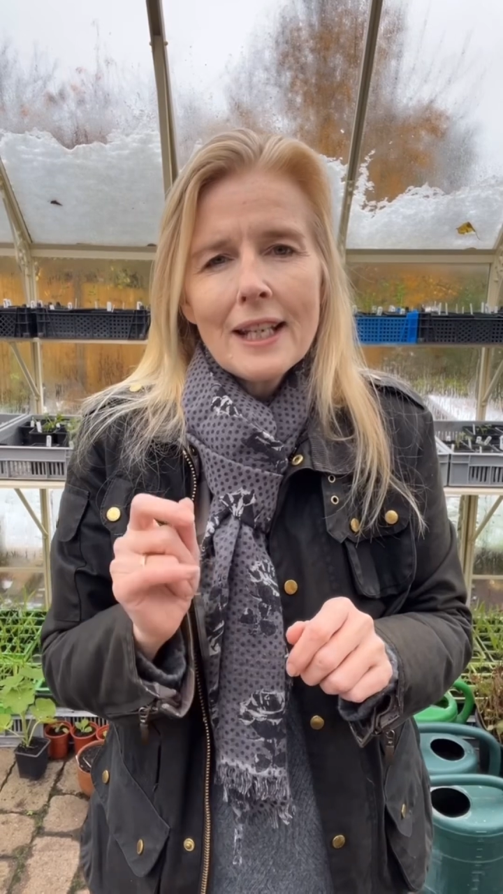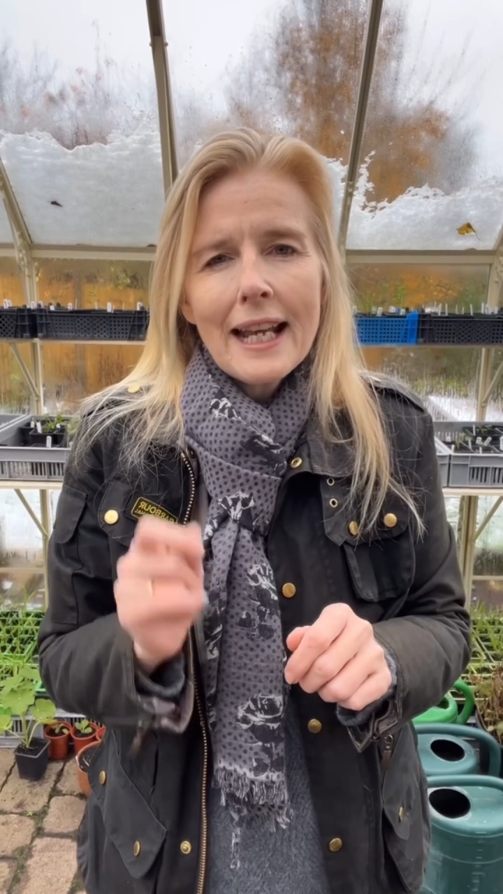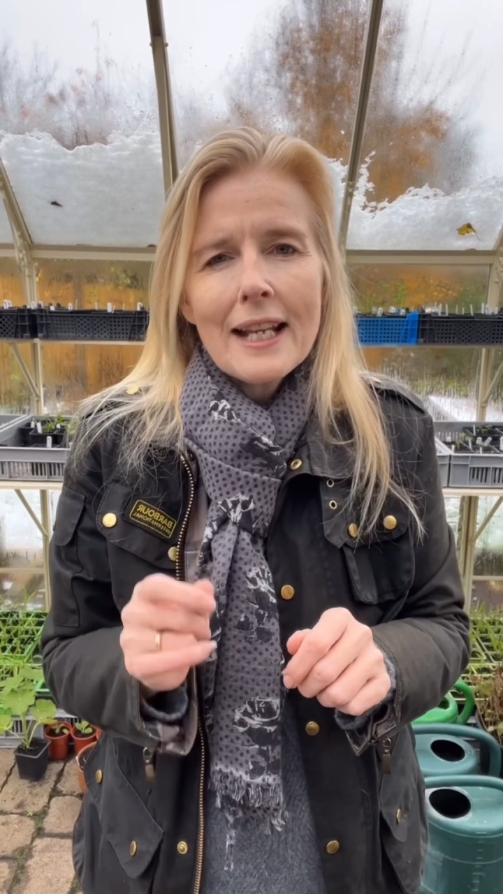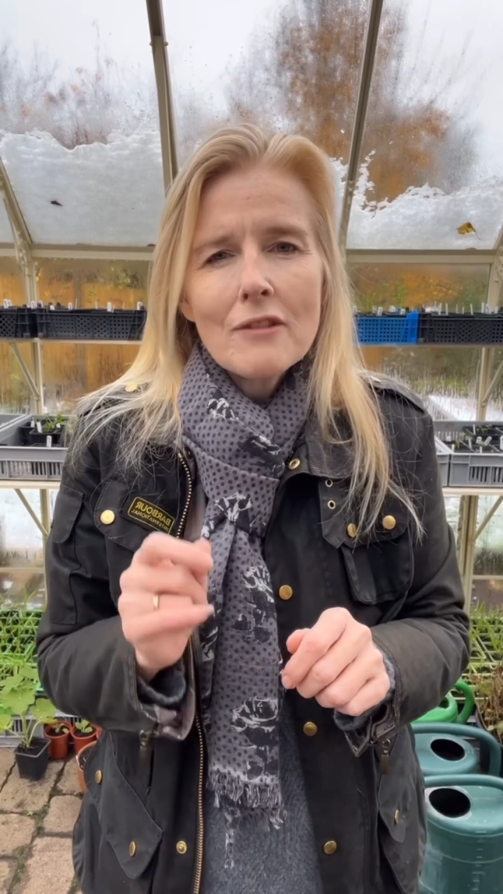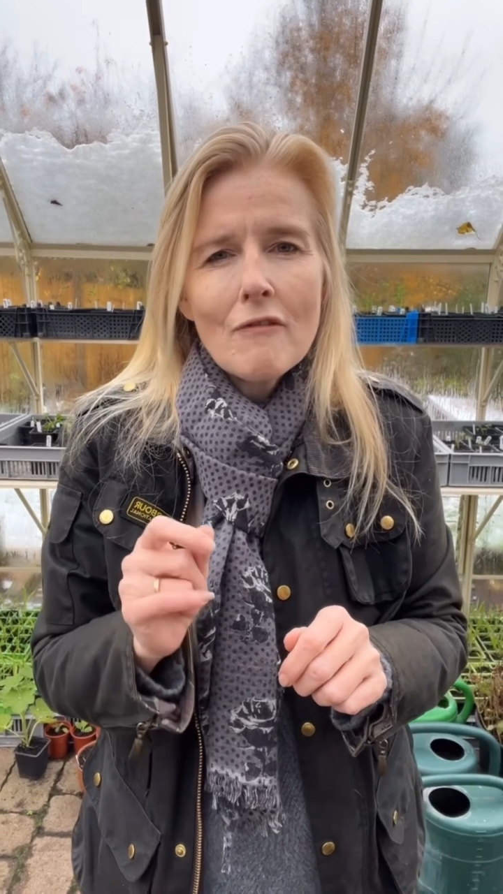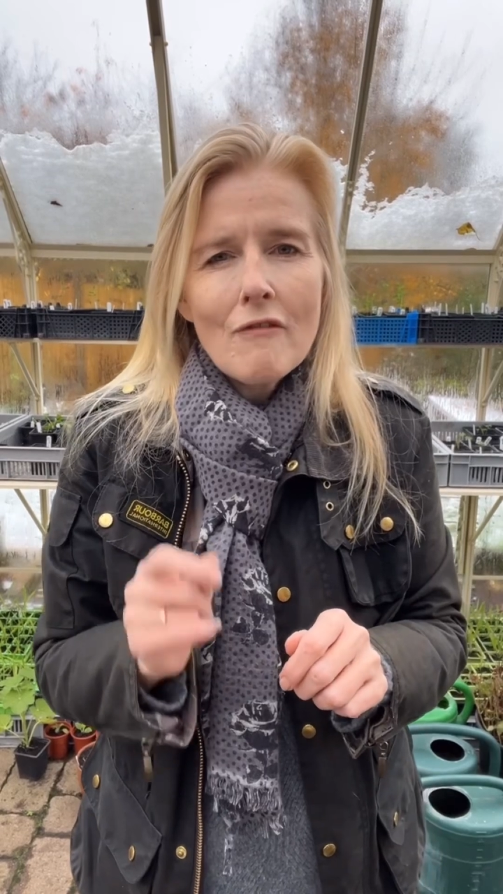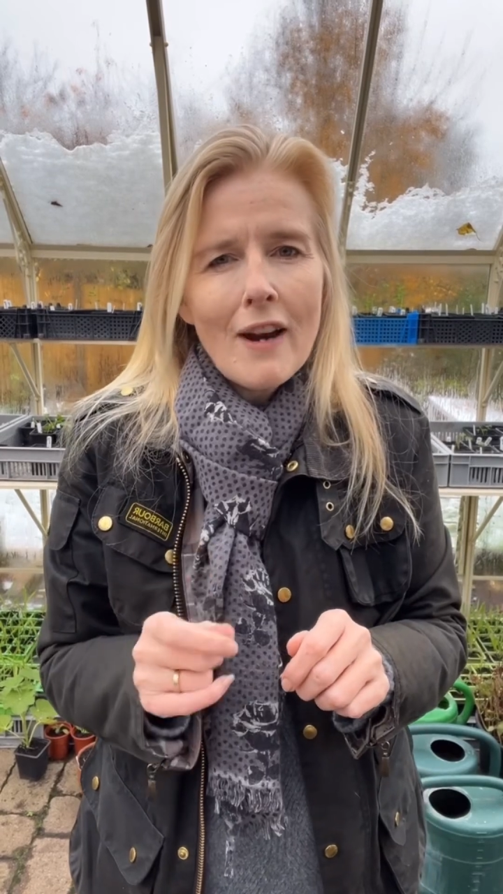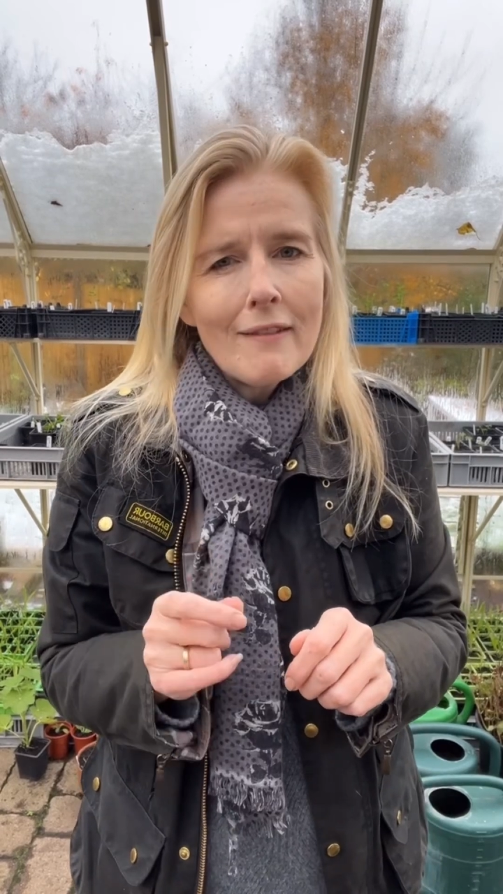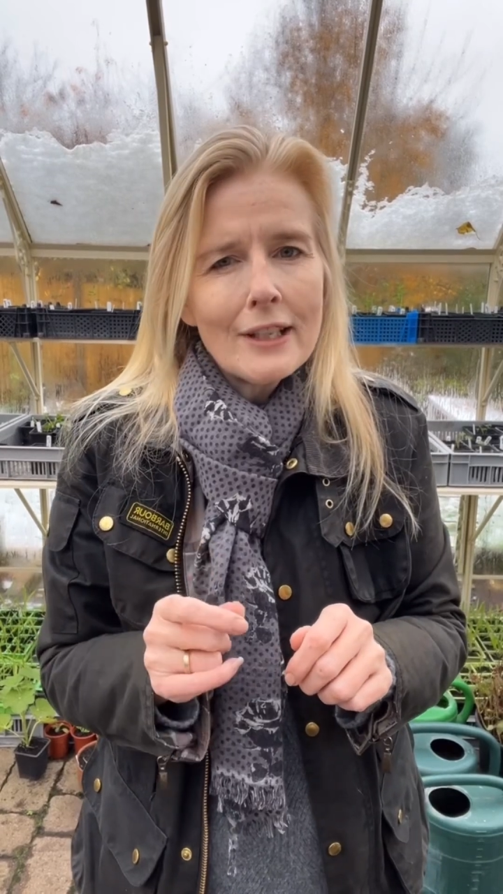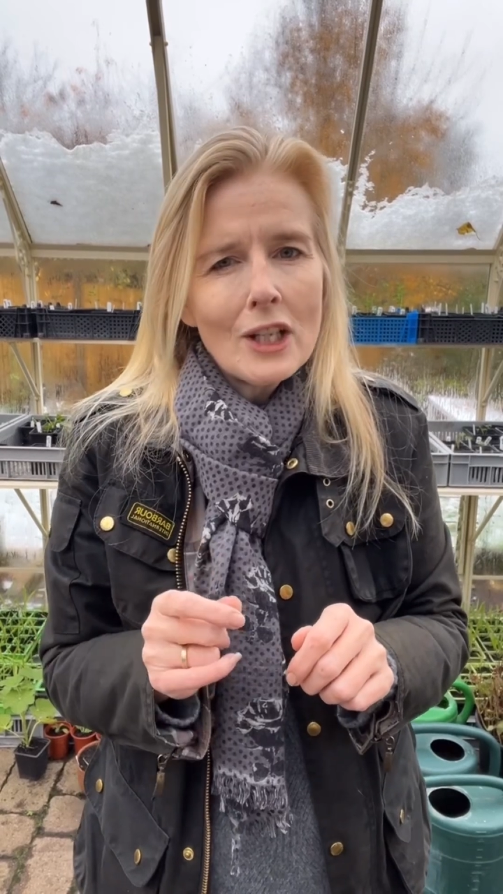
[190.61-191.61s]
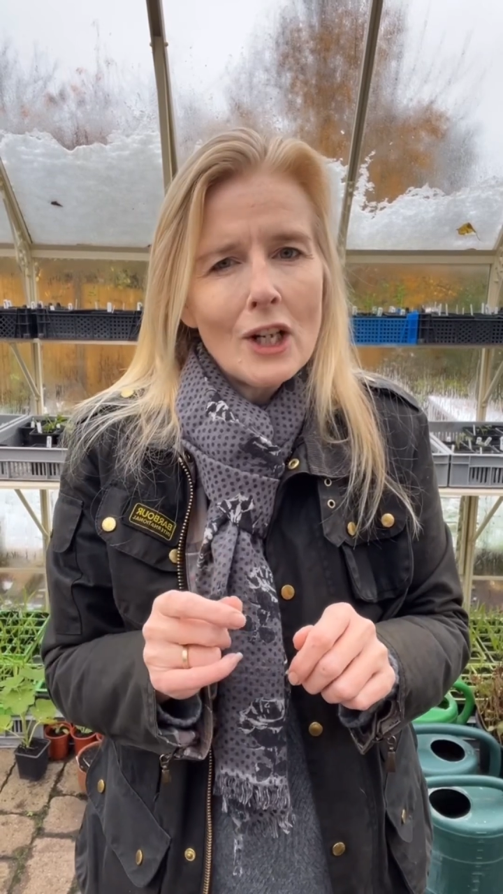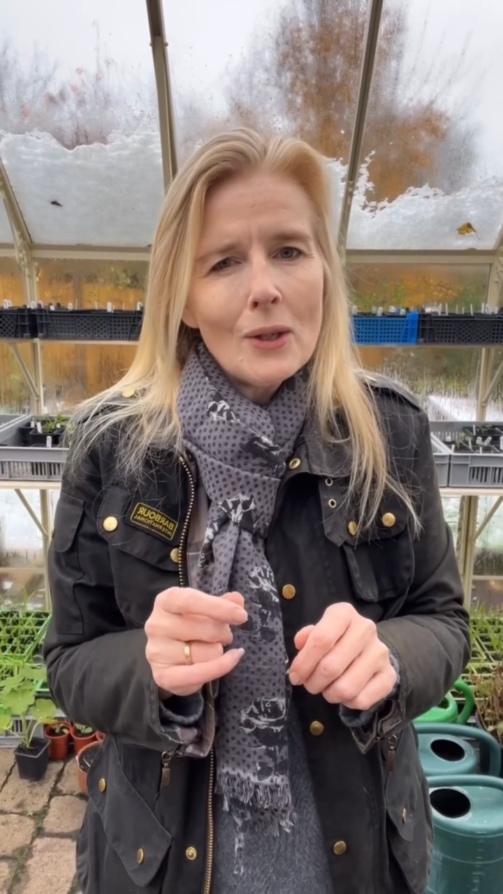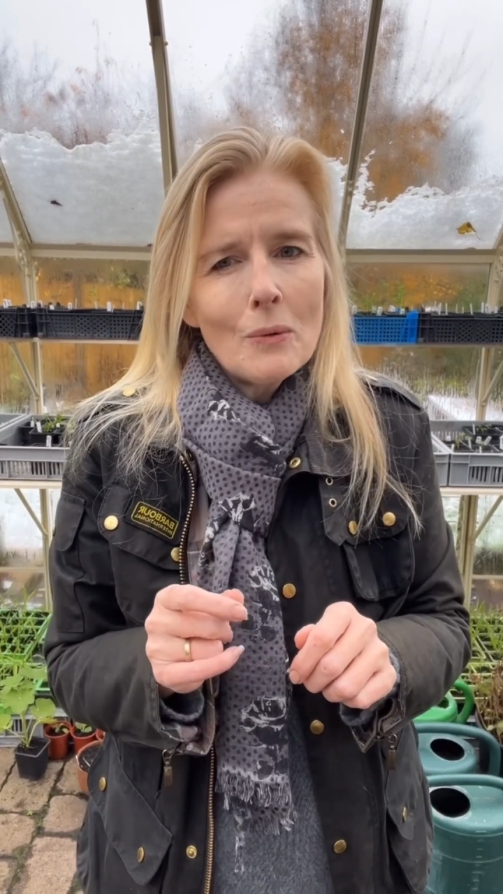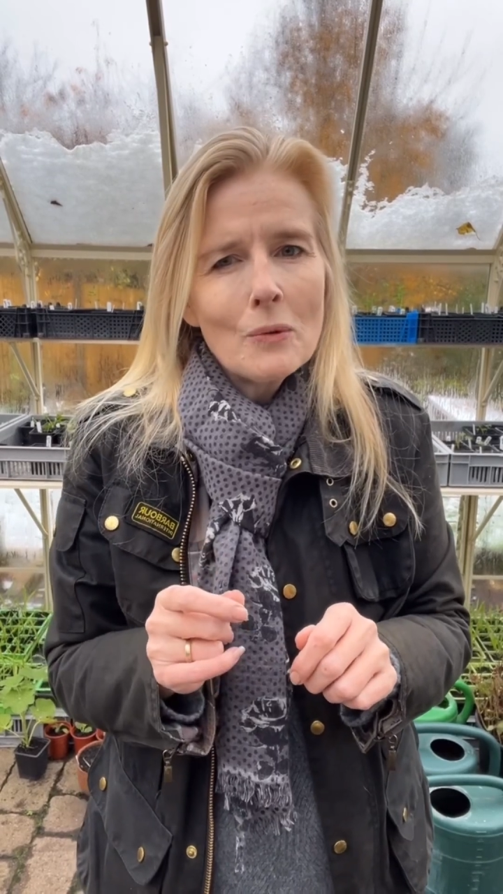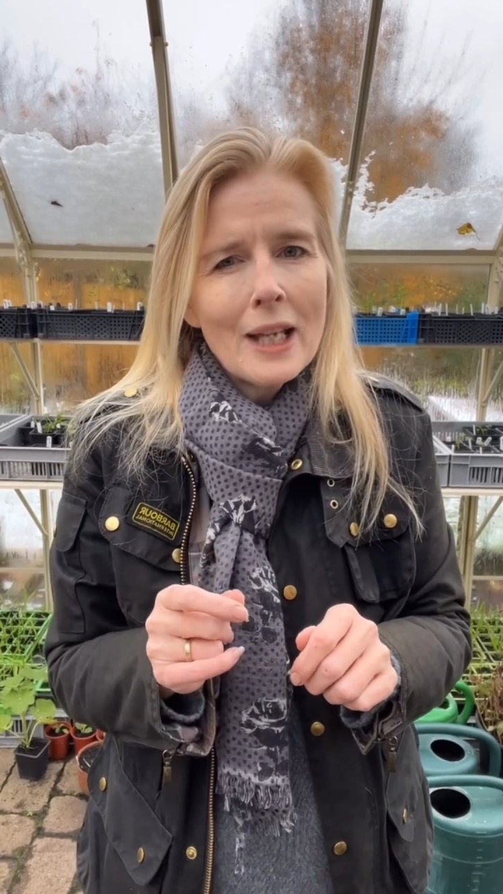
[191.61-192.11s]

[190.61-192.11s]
gets very cold